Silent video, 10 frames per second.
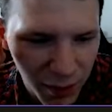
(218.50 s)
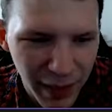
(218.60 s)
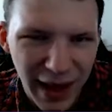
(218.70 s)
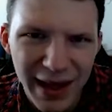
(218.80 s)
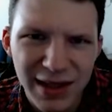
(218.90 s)

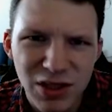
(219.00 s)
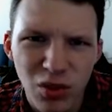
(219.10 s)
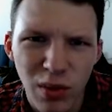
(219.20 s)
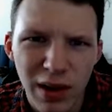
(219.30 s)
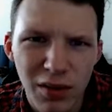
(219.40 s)

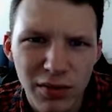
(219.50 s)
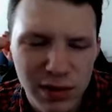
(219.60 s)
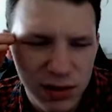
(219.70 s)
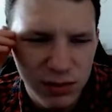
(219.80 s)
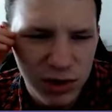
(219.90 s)
AS12 or
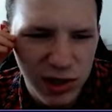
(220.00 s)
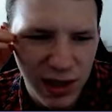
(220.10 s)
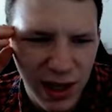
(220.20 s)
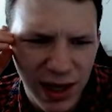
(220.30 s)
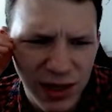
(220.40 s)
some shit.
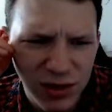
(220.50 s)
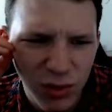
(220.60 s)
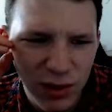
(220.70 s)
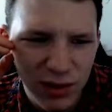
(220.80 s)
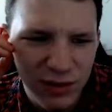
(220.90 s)

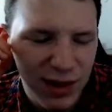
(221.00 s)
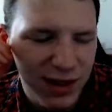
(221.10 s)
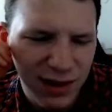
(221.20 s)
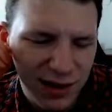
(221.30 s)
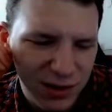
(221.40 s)
AA12, not
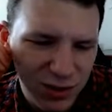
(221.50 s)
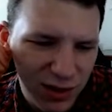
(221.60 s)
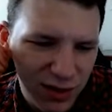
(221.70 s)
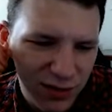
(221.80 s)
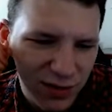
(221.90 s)

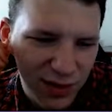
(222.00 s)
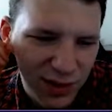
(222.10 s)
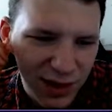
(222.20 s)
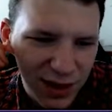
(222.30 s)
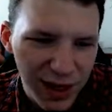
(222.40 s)
AA12.
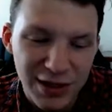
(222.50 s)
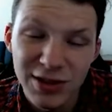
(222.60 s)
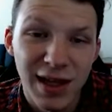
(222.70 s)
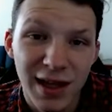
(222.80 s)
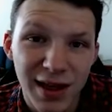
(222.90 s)

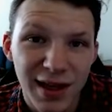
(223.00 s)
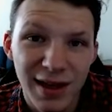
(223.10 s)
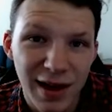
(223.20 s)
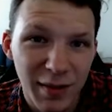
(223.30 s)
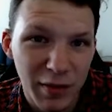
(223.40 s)
Just can't think of the
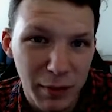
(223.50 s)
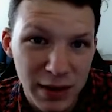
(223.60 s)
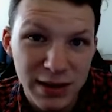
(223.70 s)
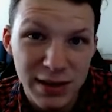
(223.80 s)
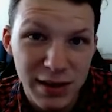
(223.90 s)
name of them. But
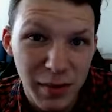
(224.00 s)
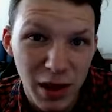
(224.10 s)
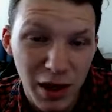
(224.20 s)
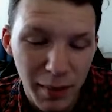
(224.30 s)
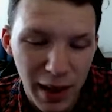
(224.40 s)
it's a
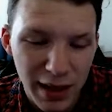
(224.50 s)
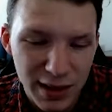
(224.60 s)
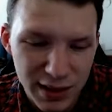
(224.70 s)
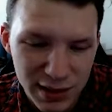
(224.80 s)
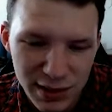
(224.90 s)
semi-automatic
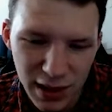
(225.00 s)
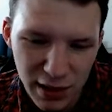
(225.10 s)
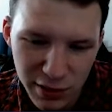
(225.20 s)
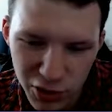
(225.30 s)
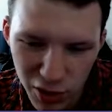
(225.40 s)
and it's
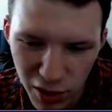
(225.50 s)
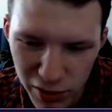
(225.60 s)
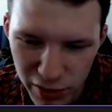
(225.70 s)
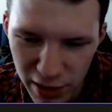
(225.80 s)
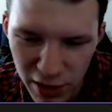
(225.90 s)
slightly
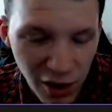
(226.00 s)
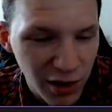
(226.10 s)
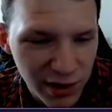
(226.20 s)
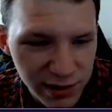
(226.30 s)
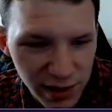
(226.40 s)
stronger than the
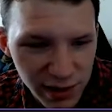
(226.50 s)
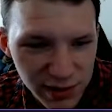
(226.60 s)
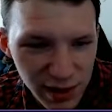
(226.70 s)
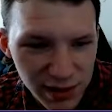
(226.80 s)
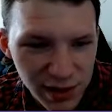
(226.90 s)

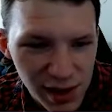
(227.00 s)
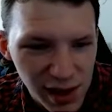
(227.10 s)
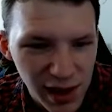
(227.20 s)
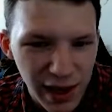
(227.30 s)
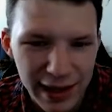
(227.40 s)
RSASS.
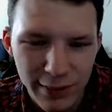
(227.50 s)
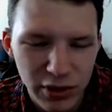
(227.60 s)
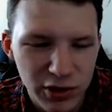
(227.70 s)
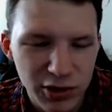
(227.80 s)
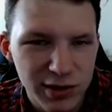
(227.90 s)
And I'm
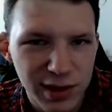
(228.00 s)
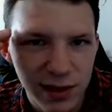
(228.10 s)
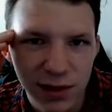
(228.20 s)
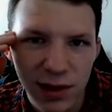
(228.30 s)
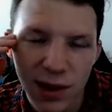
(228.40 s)
pretty sure it's like
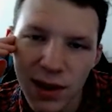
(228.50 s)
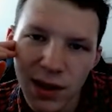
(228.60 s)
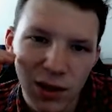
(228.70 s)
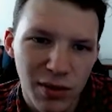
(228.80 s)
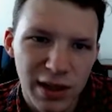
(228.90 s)

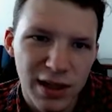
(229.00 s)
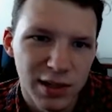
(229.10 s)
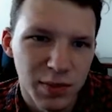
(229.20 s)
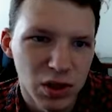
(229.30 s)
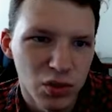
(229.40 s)
you get this
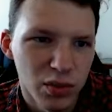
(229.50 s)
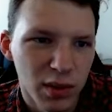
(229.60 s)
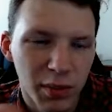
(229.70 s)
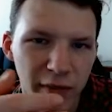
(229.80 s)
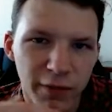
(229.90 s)

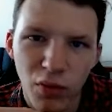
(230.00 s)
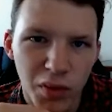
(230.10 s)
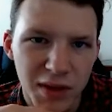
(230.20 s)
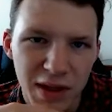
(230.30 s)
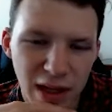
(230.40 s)
before
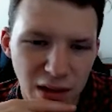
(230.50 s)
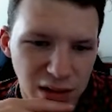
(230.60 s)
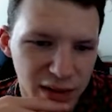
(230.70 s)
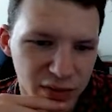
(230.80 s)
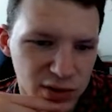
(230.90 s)
the
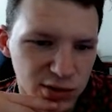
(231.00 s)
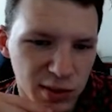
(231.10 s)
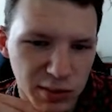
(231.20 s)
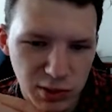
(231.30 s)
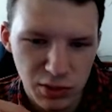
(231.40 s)
L11. So I
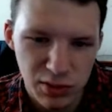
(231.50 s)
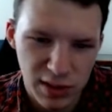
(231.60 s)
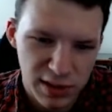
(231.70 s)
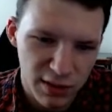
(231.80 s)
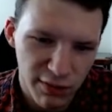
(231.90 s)
was using
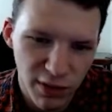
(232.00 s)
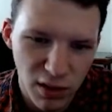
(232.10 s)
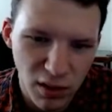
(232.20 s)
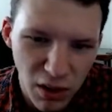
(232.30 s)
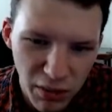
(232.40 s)
this a
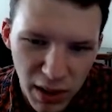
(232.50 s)
fuckload.